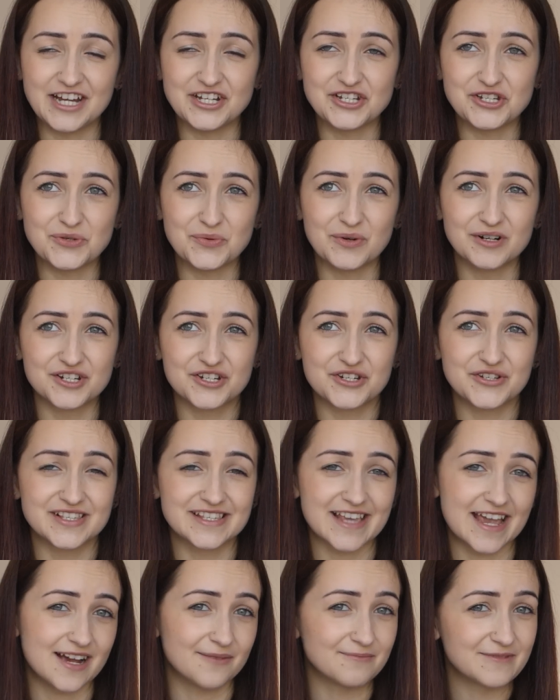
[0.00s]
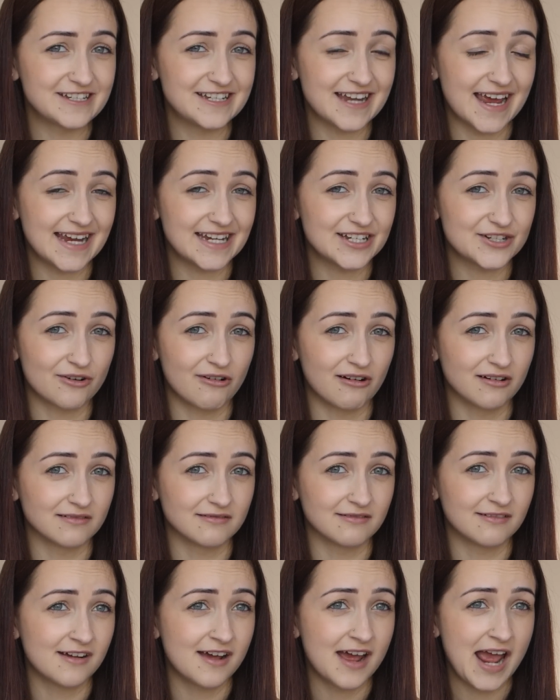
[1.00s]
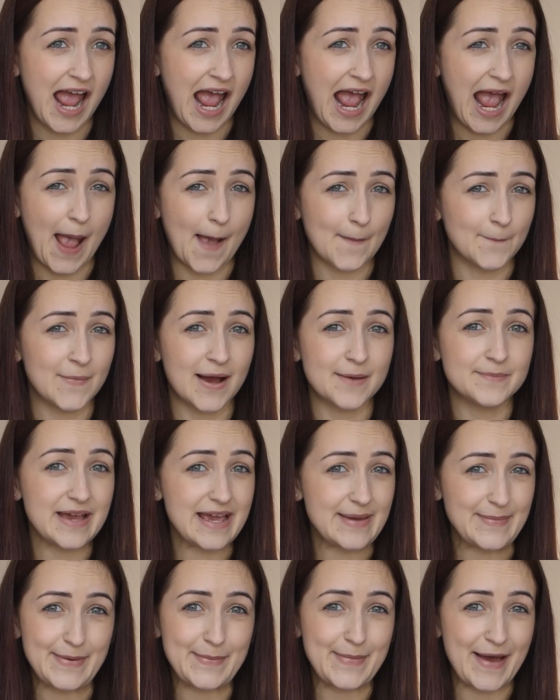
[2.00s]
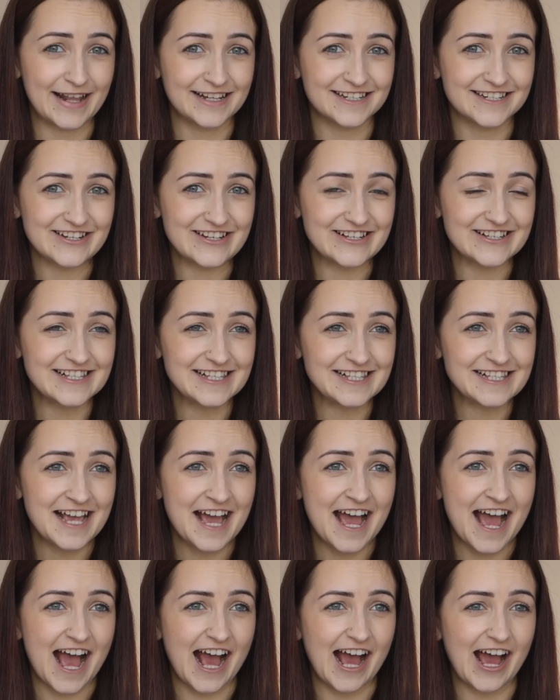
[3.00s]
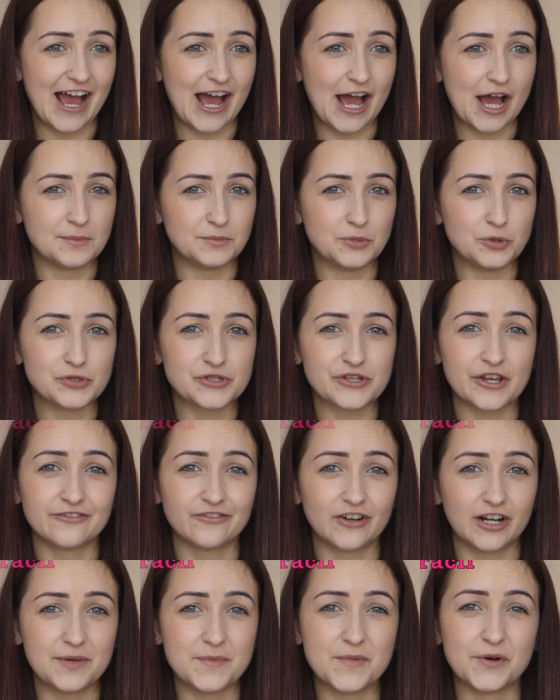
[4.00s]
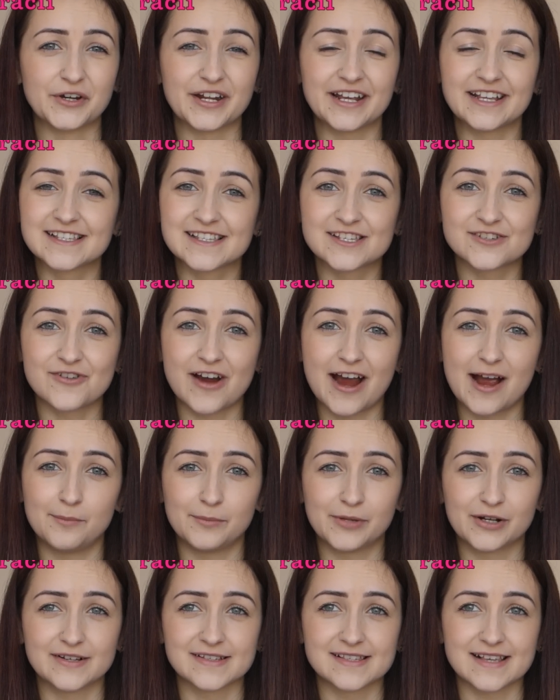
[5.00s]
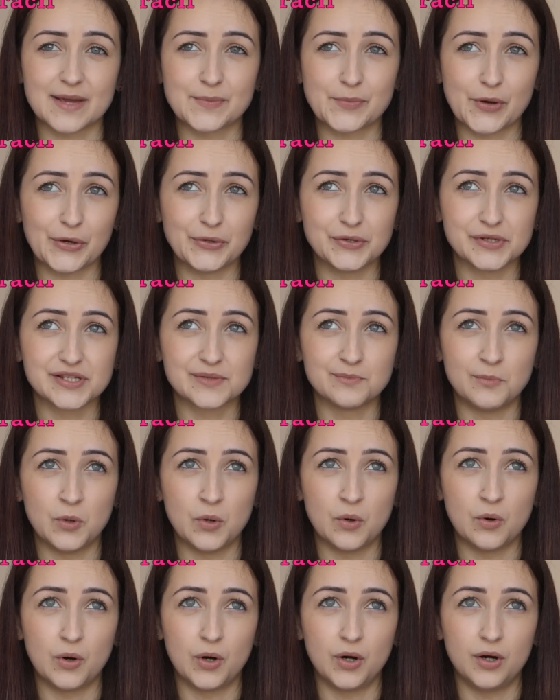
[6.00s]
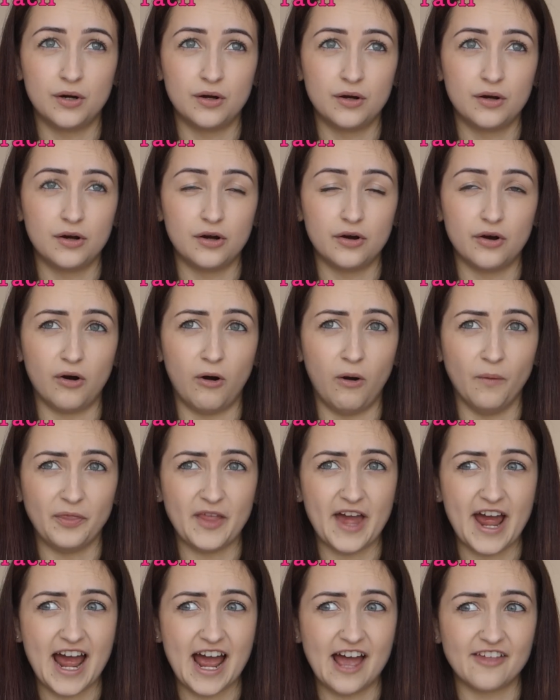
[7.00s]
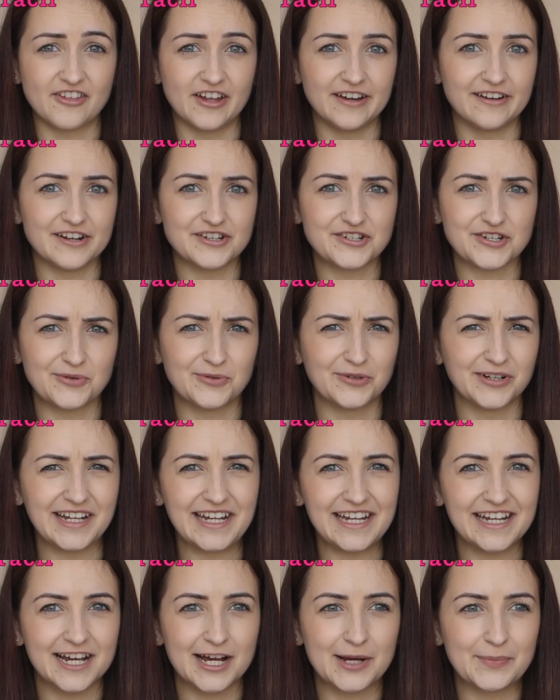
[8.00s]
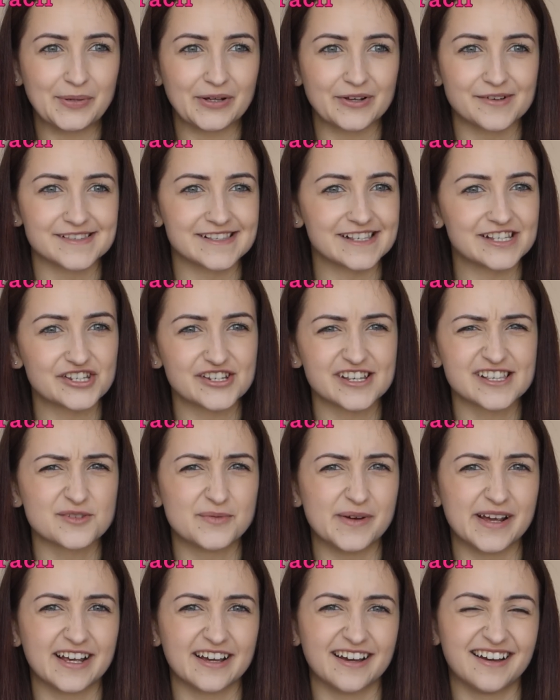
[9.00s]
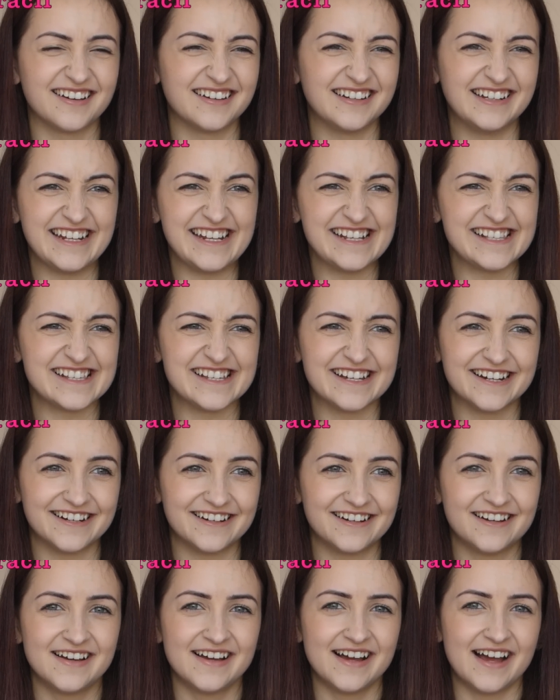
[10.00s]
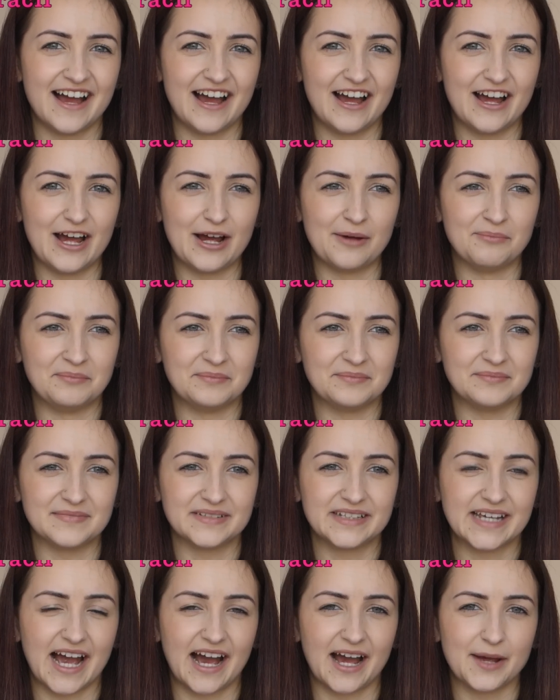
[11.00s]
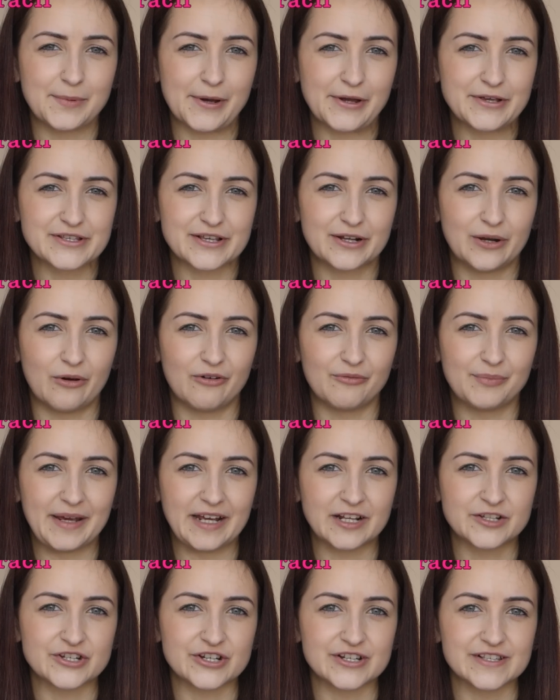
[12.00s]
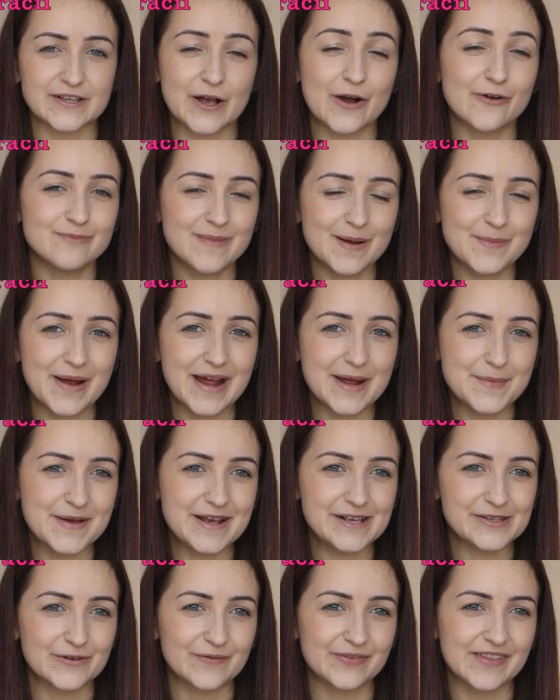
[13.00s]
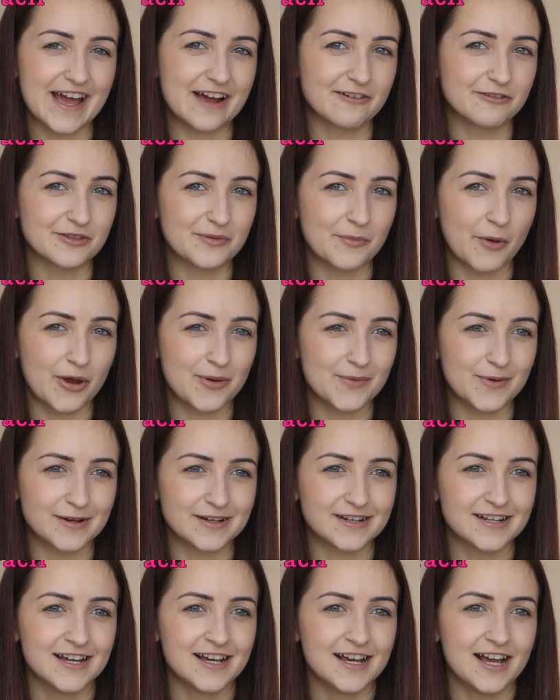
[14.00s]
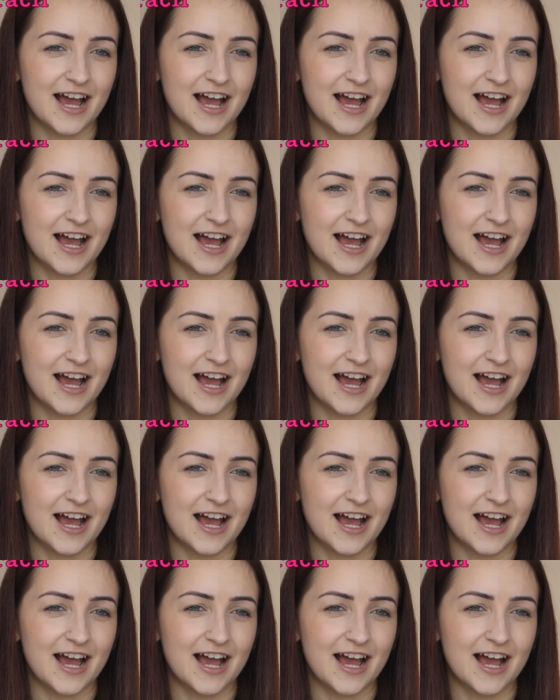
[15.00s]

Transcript: and you want to stay up to date on my baby betters. Also follow me on Instagram because I post more on there than I do on here because it's just quicker and easier. Yeah, I post a lot of pictures of my babies on there at the moment,